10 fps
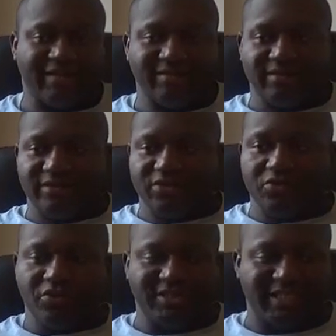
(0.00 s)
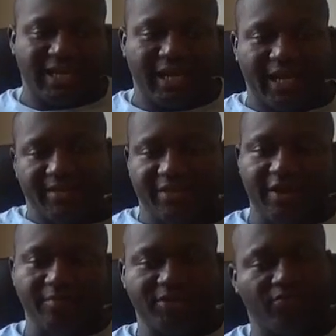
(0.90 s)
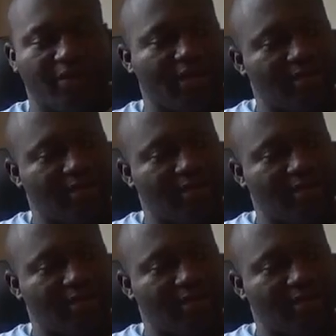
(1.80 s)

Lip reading: of, you know, there's a link there between,